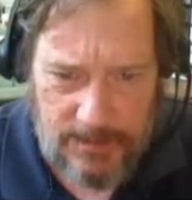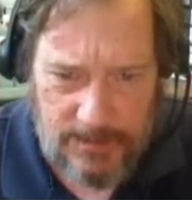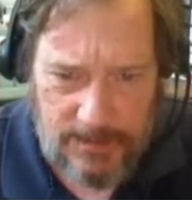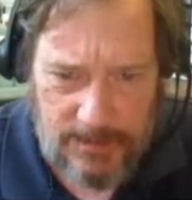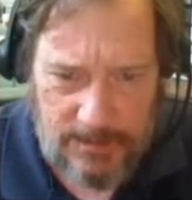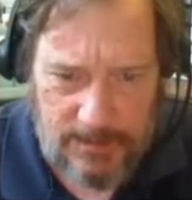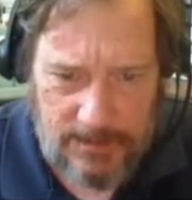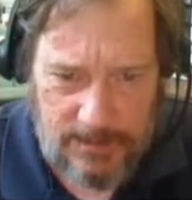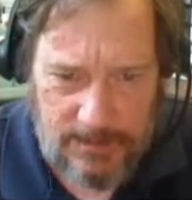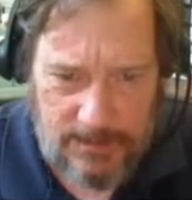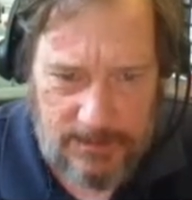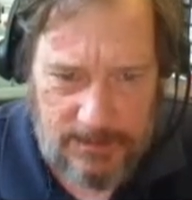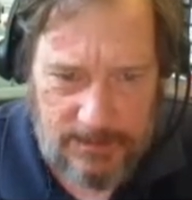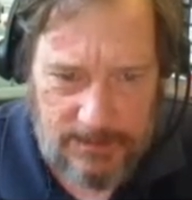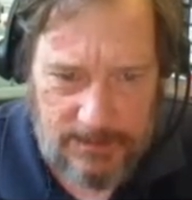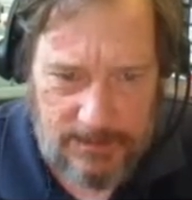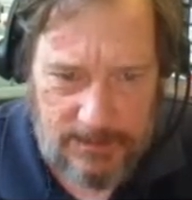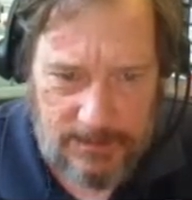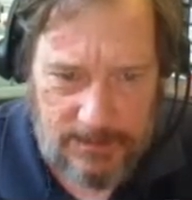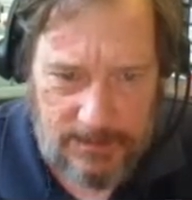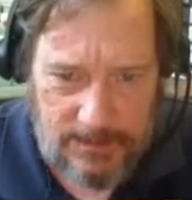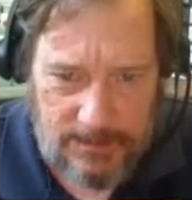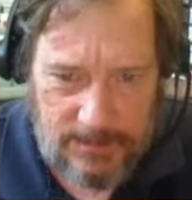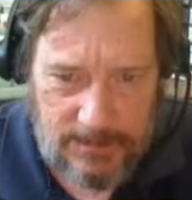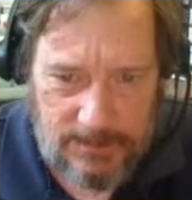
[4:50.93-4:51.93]
and
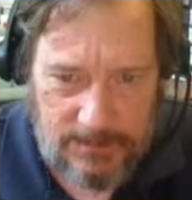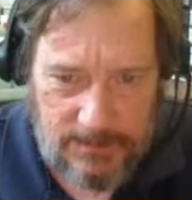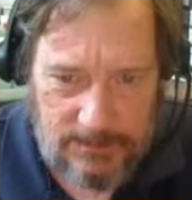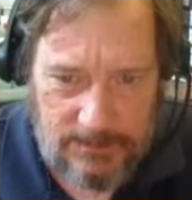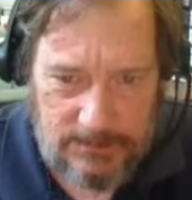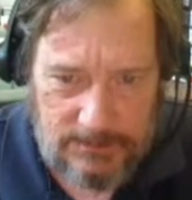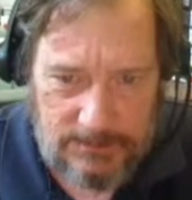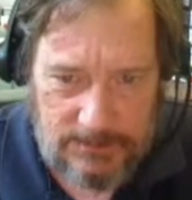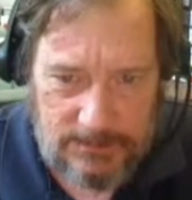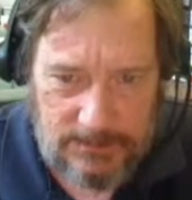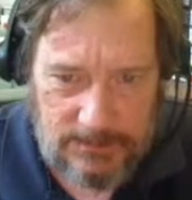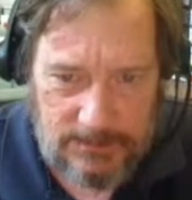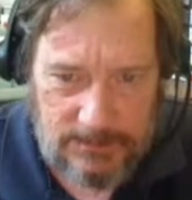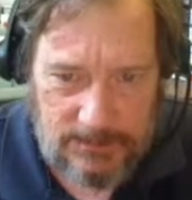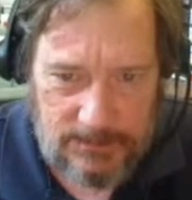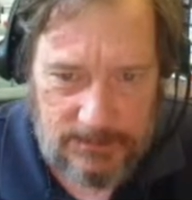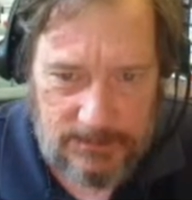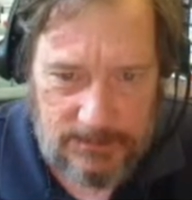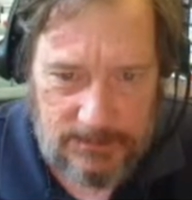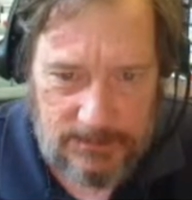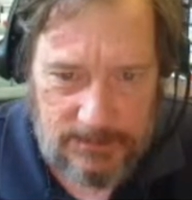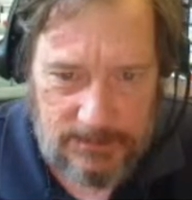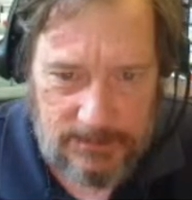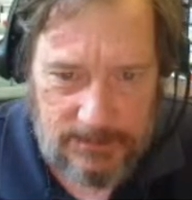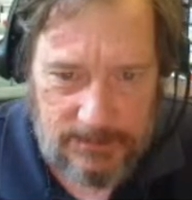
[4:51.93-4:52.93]

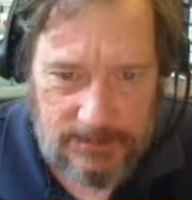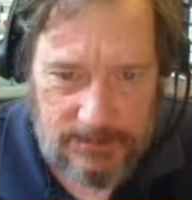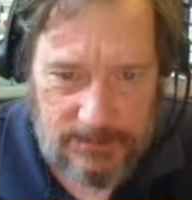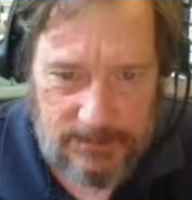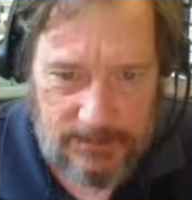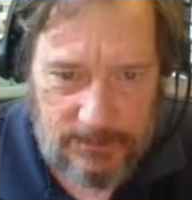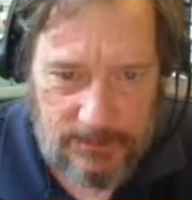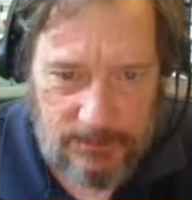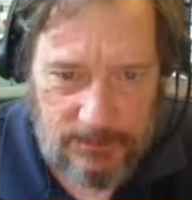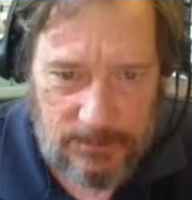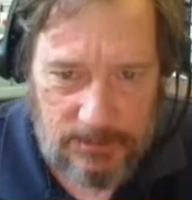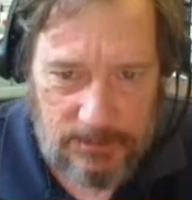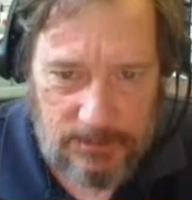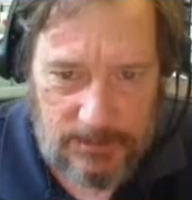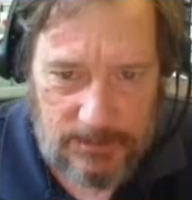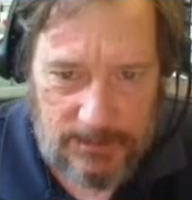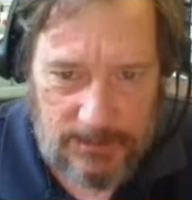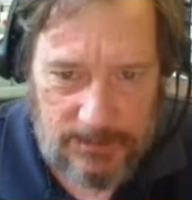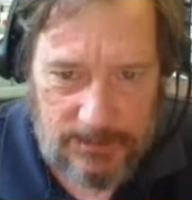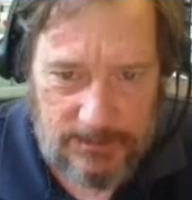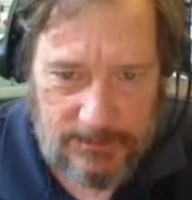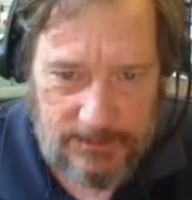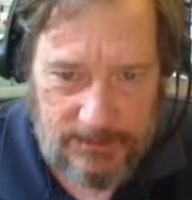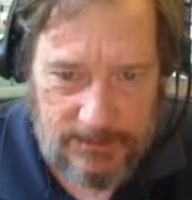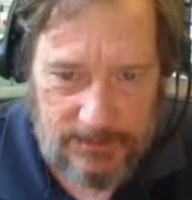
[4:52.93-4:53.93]
in the blue
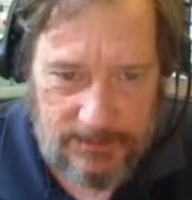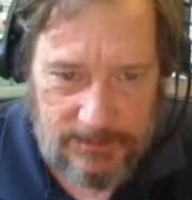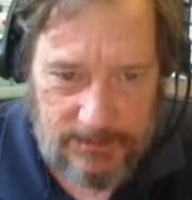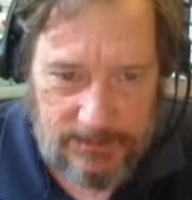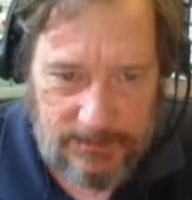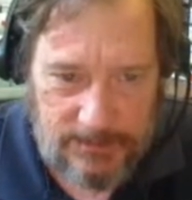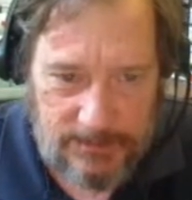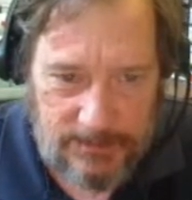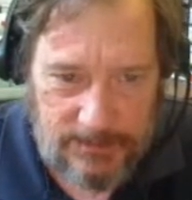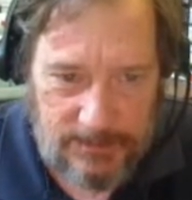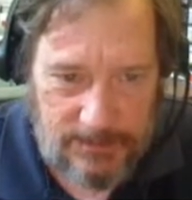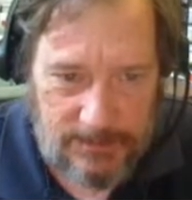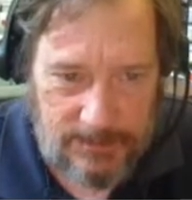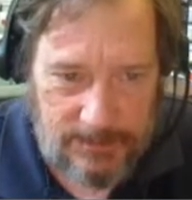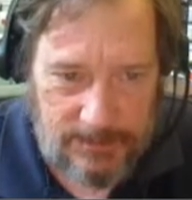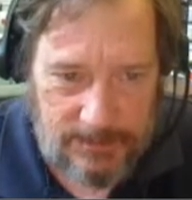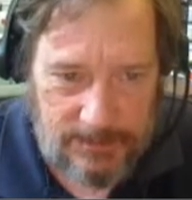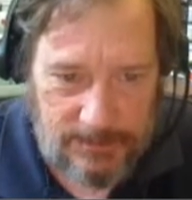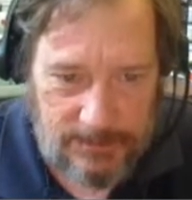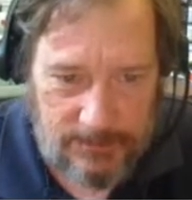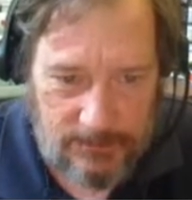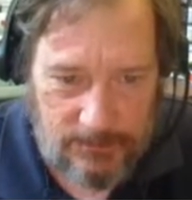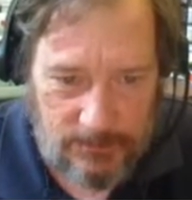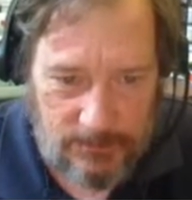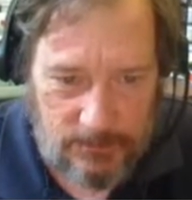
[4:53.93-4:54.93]
line there,
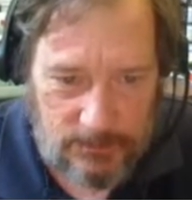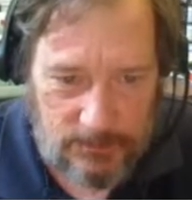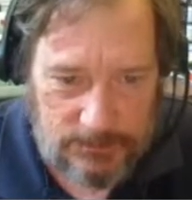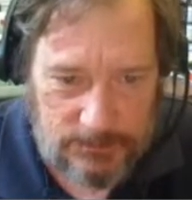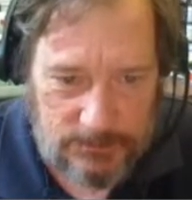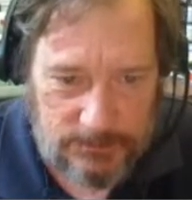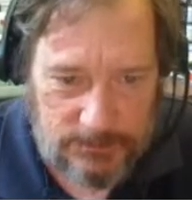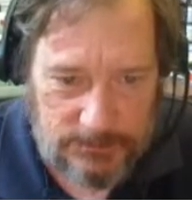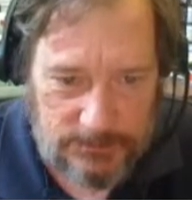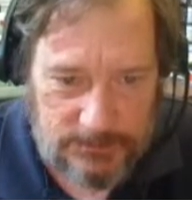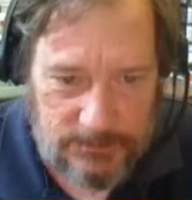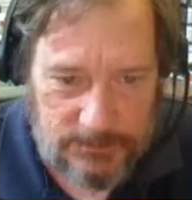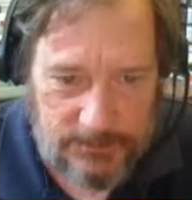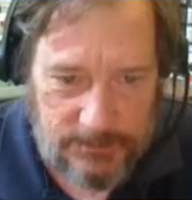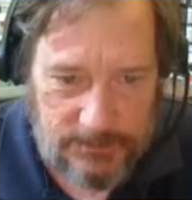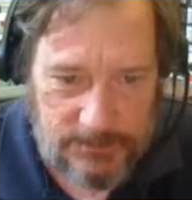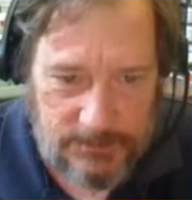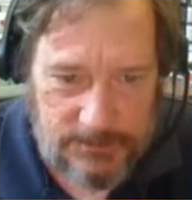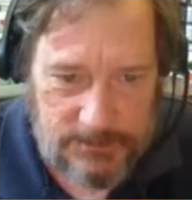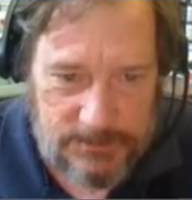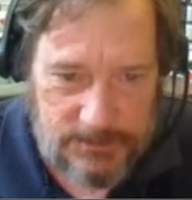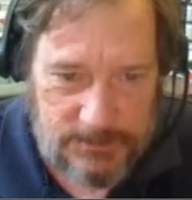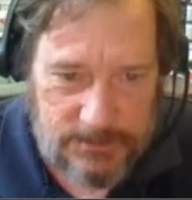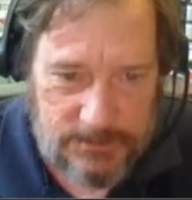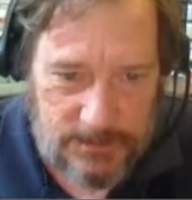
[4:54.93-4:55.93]
and once we started
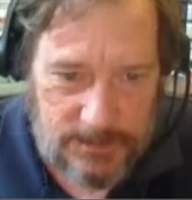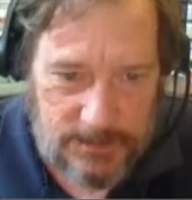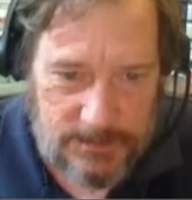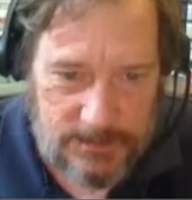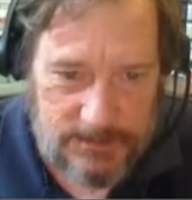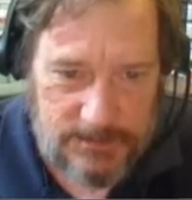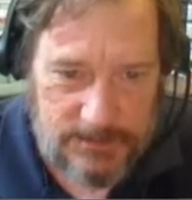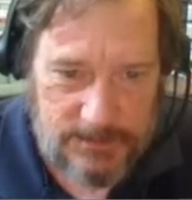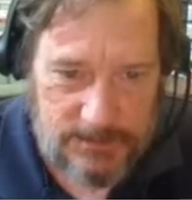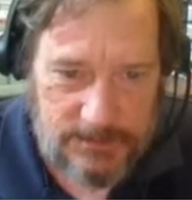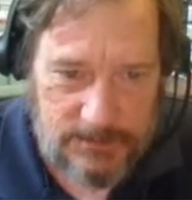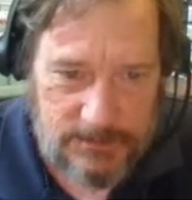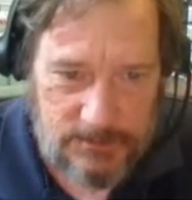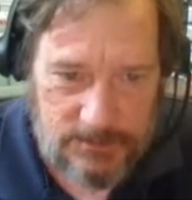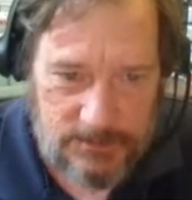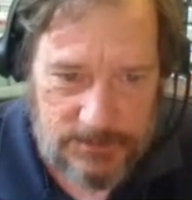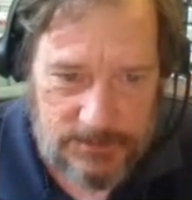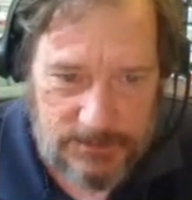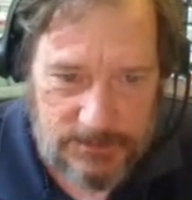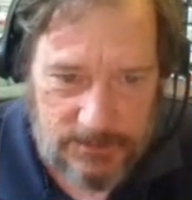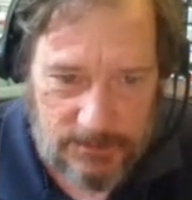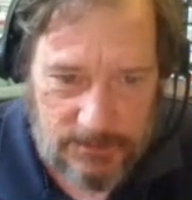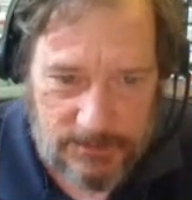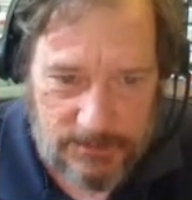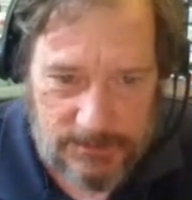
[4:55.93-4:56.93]
using triazines, we
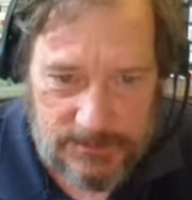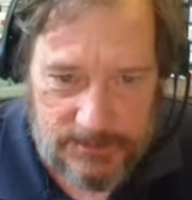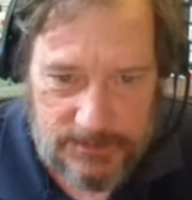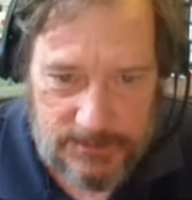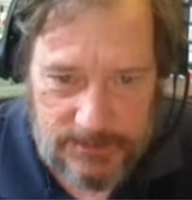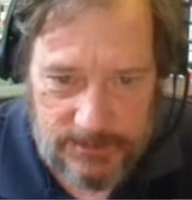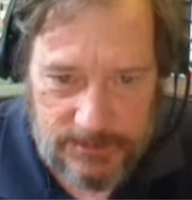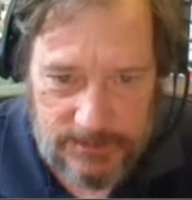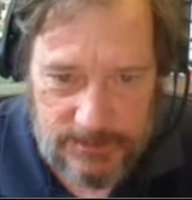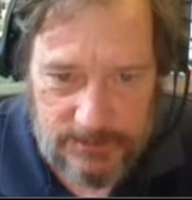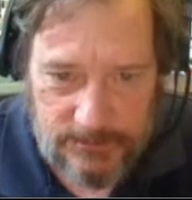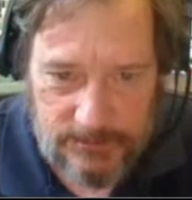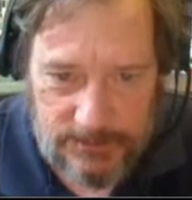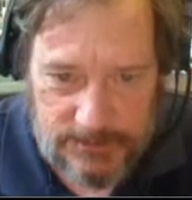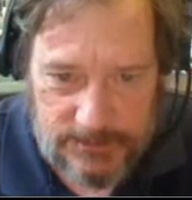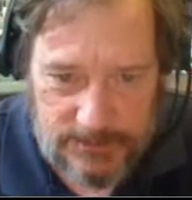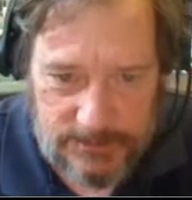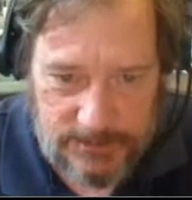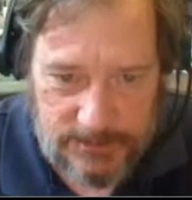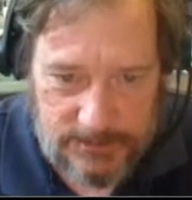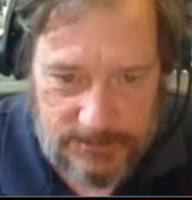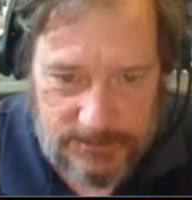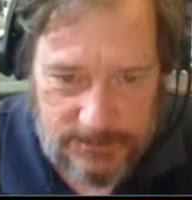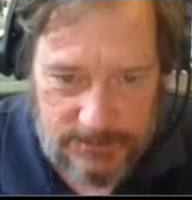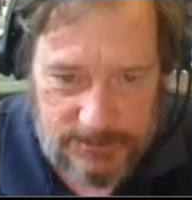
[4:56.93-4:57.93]
started seeing
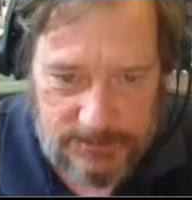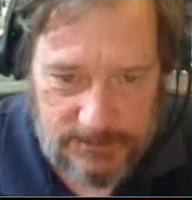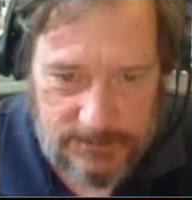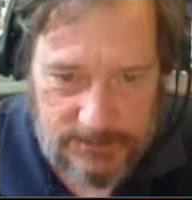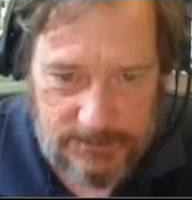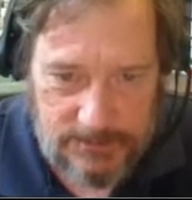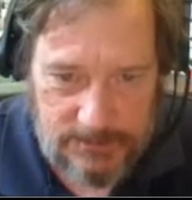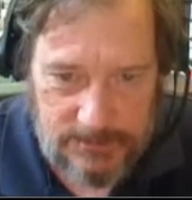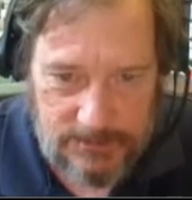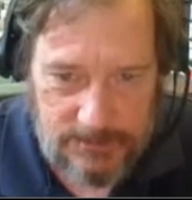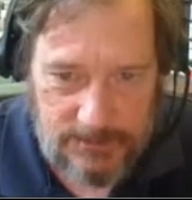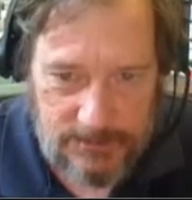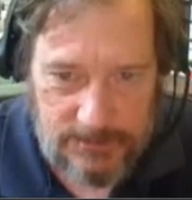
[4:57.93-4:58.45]
resistance.